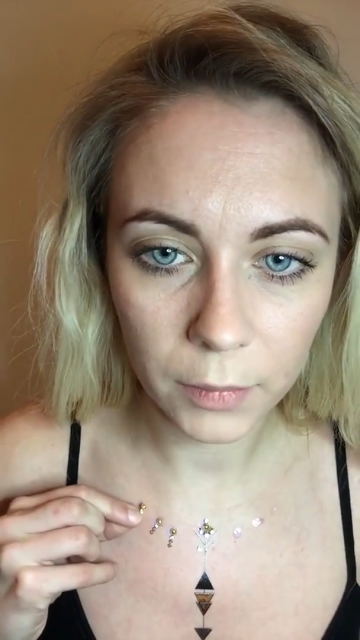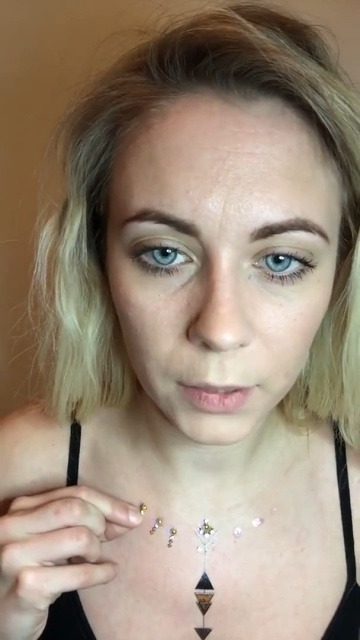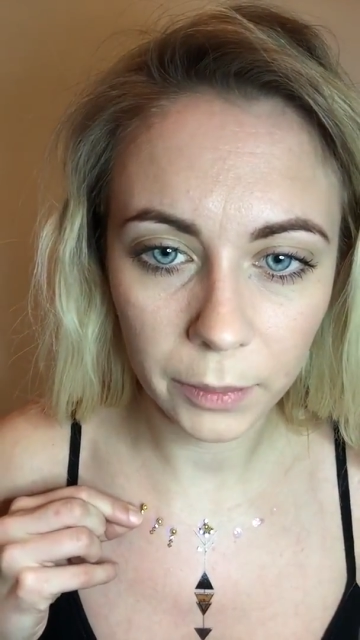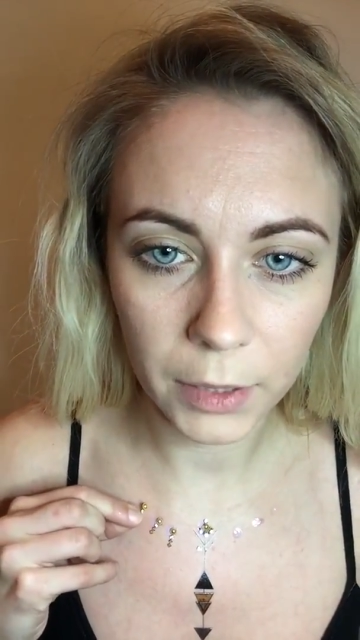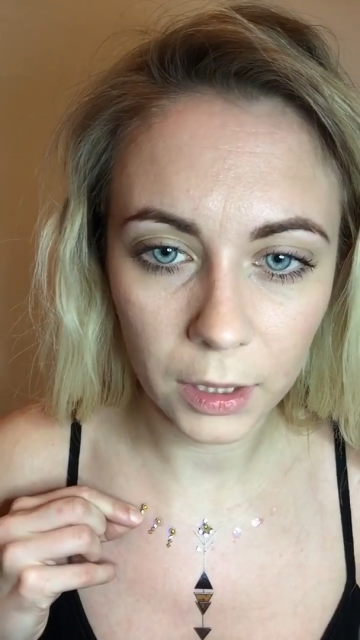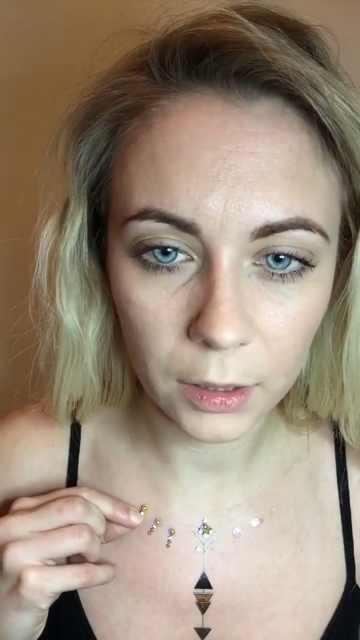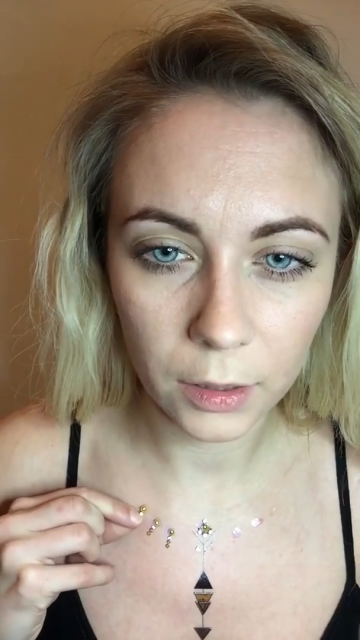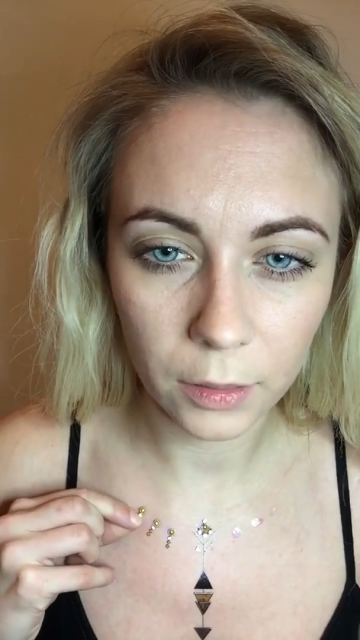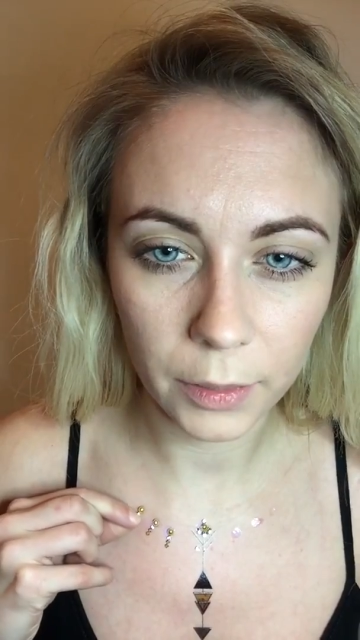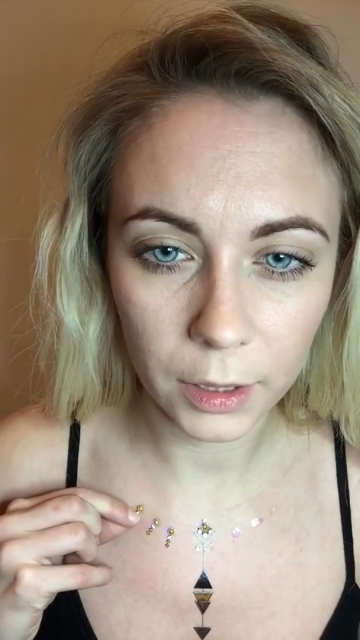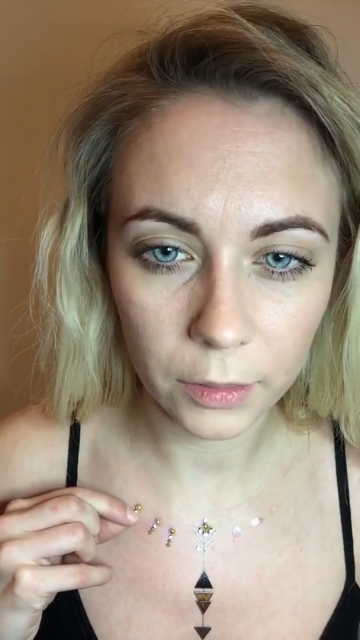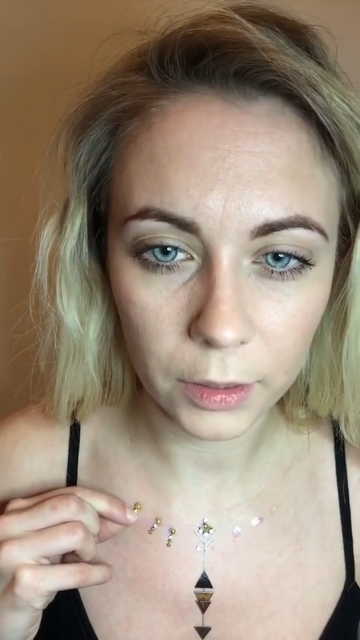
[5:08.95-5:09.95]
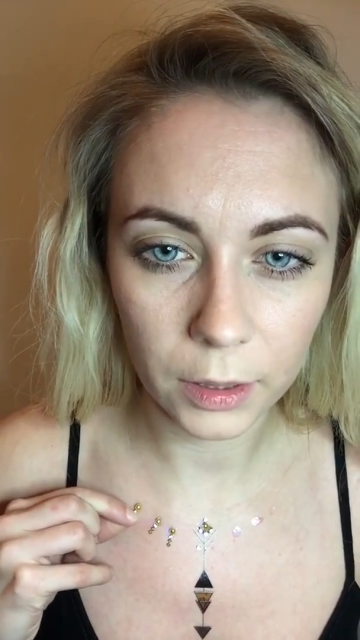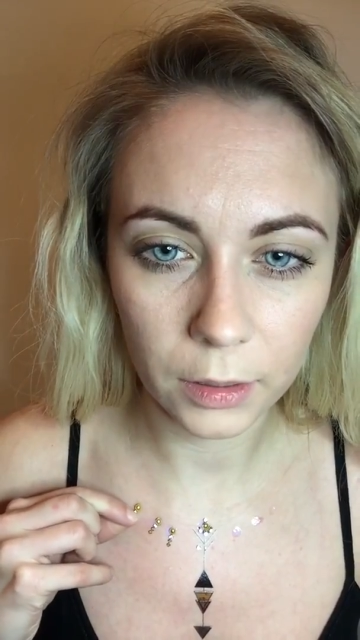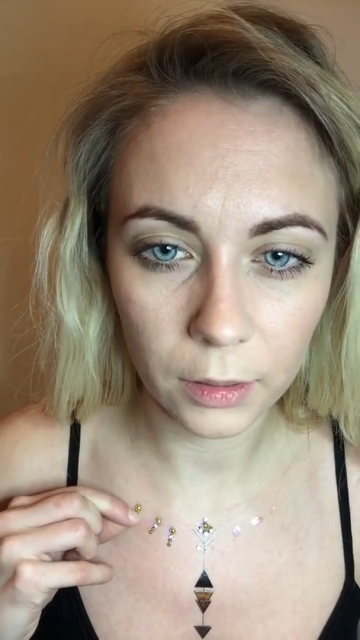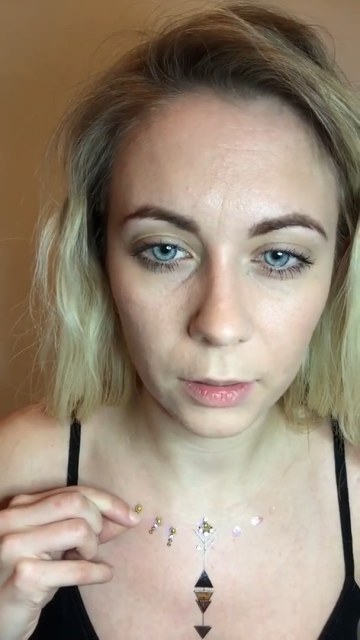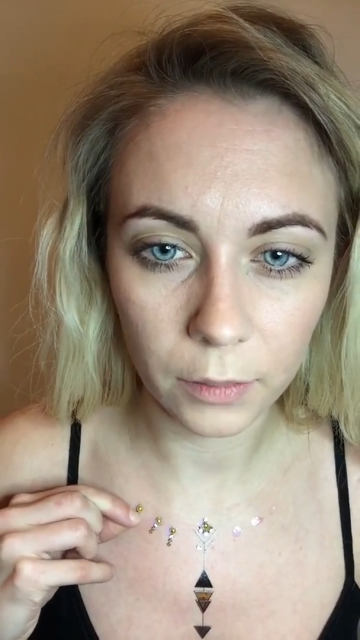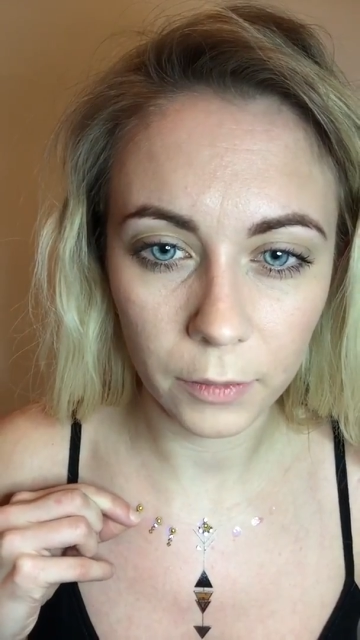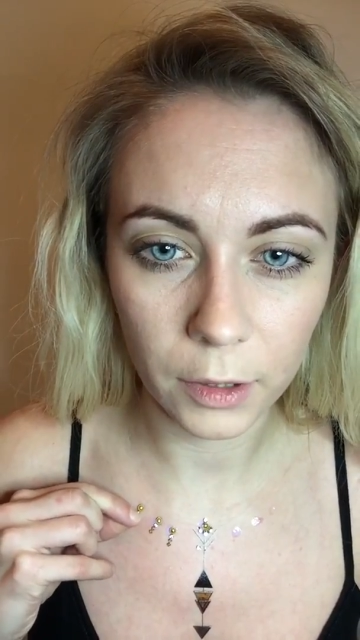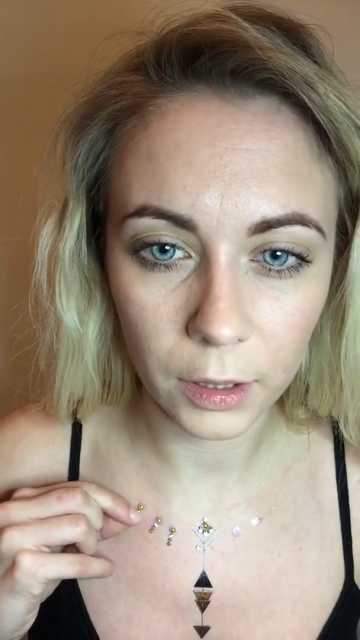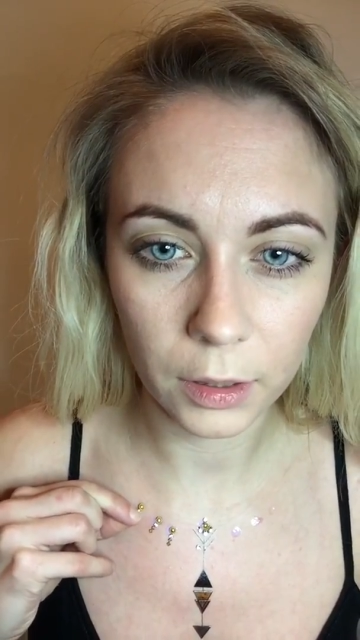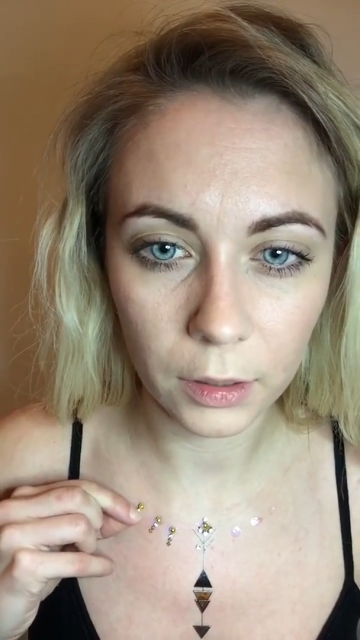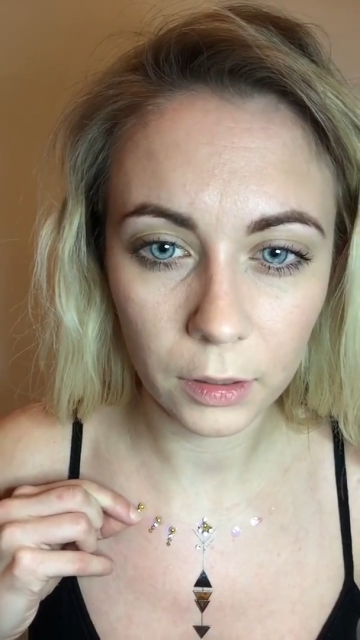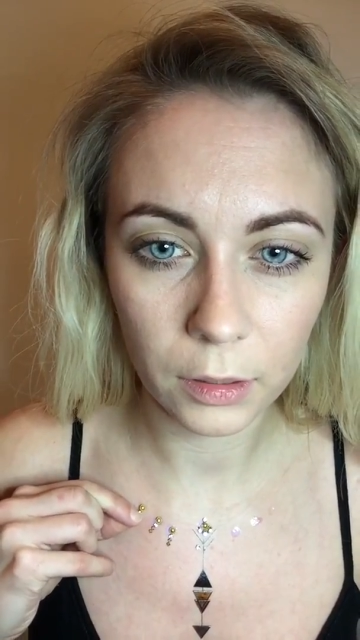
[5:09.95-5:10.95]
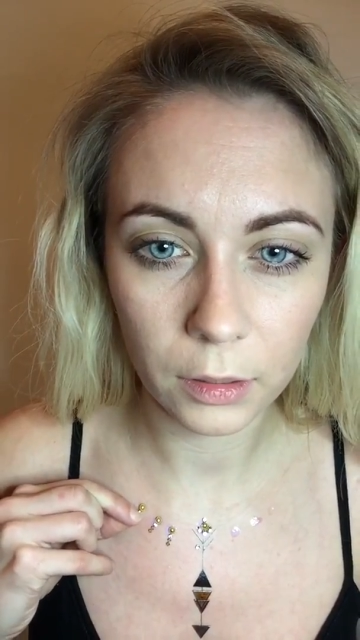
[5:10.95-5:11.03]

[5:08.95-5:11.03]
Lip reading: maybe a little bit quicker than I'm doing,